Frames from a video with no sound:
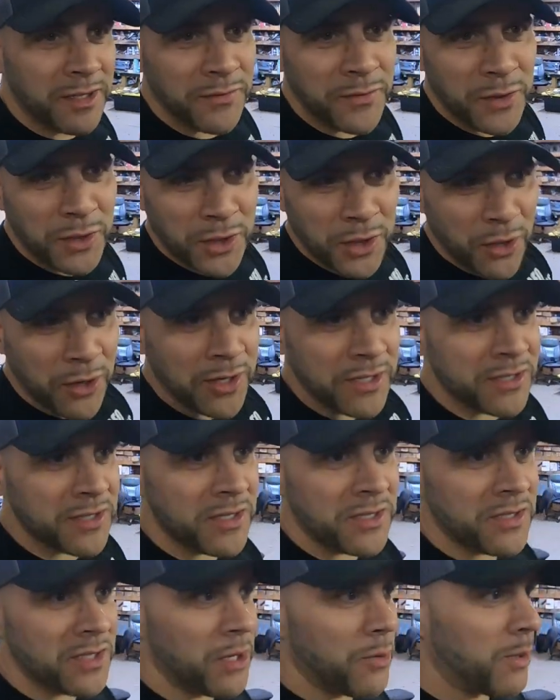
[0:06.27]
If you're curious
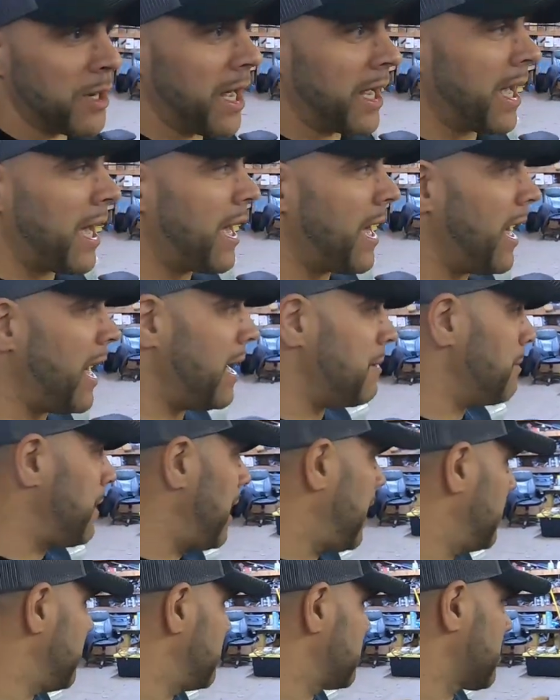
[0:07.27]
to see what I got hiding
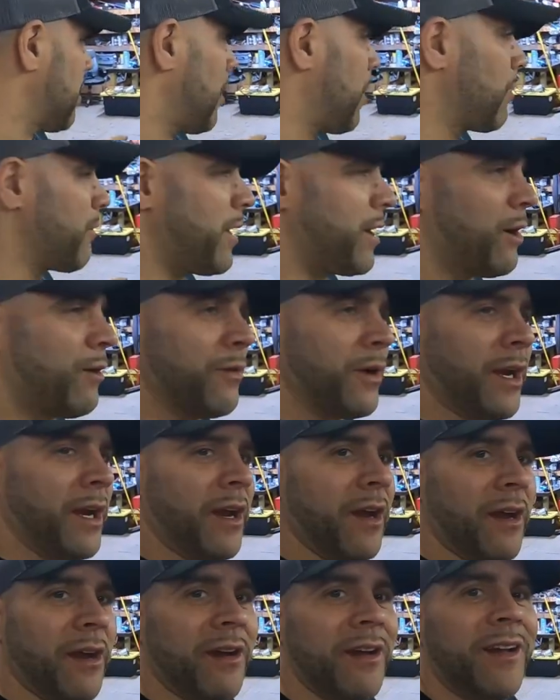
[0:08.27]
behind this car right over
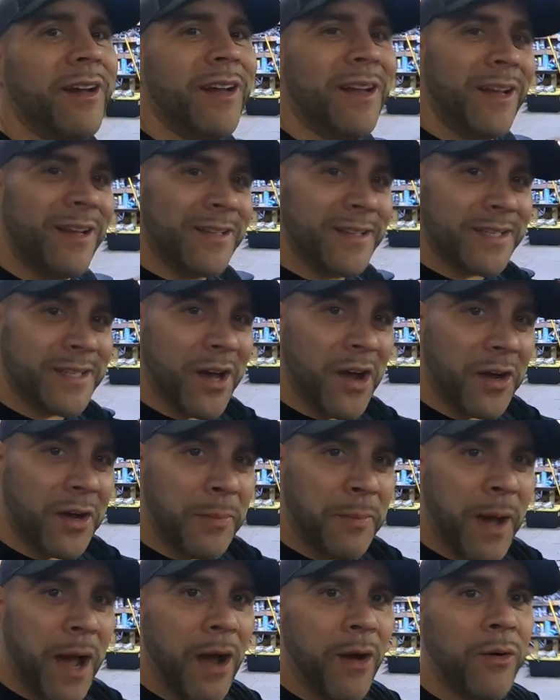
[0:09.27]
here to talk
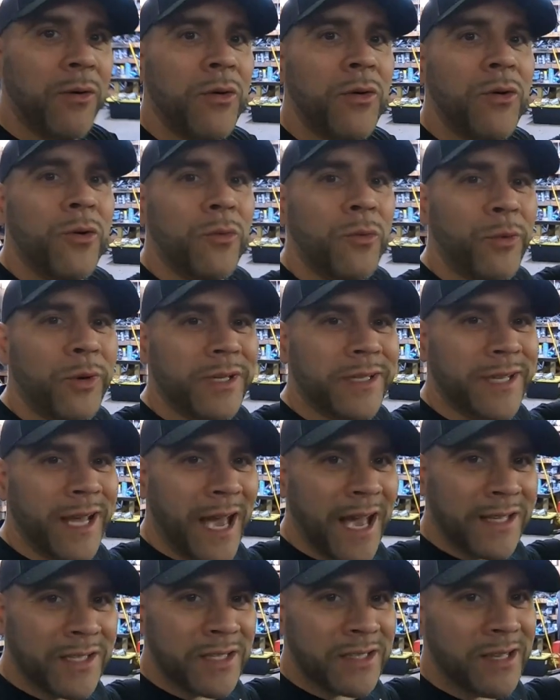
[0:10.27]
about
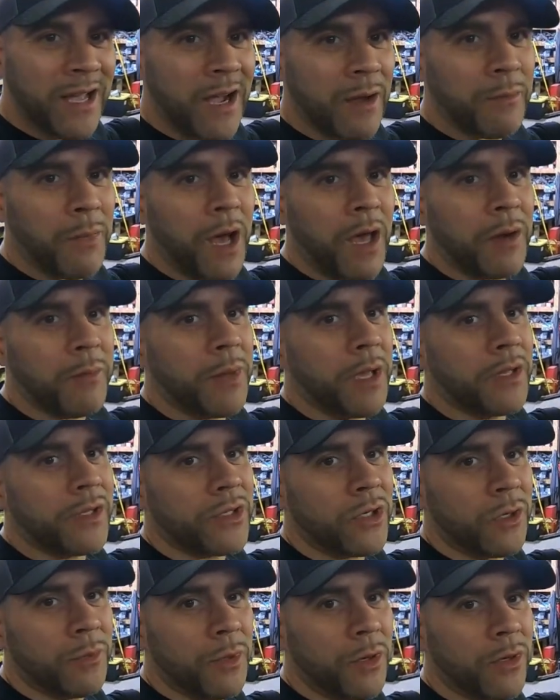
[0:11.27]
Dad's stock bottom end
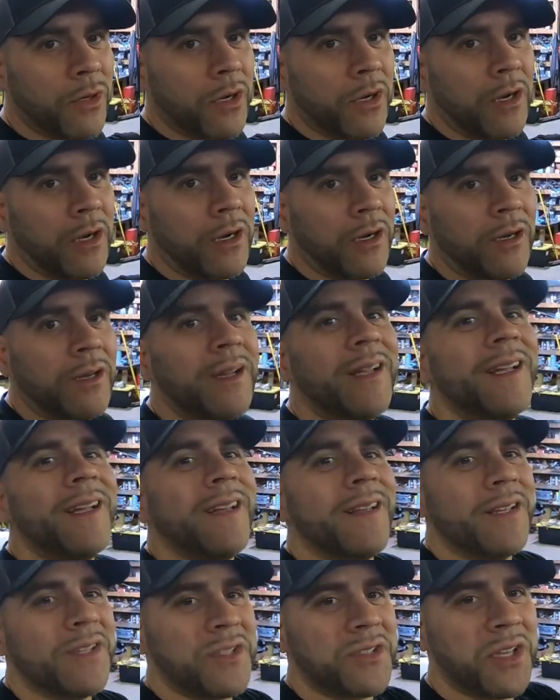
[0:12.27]
turbo car,
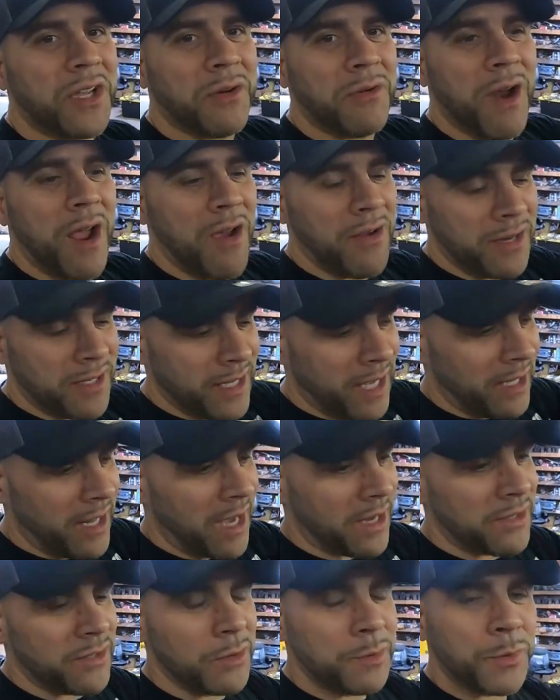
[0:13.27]
then stick around, hit that
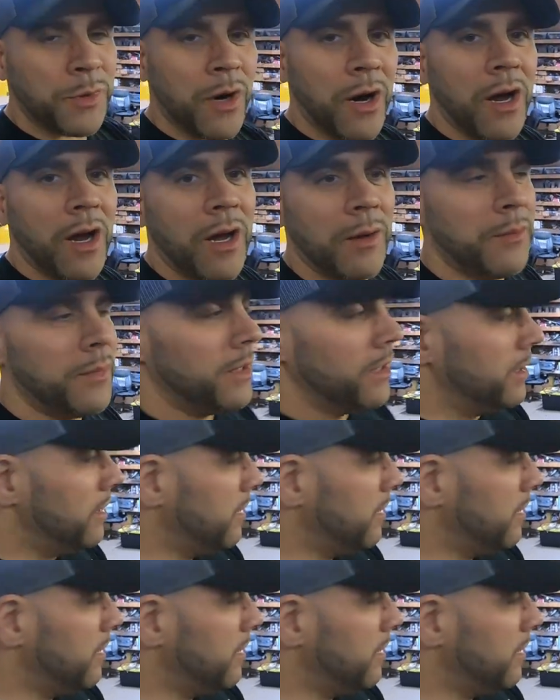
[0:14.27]
like and subscribe,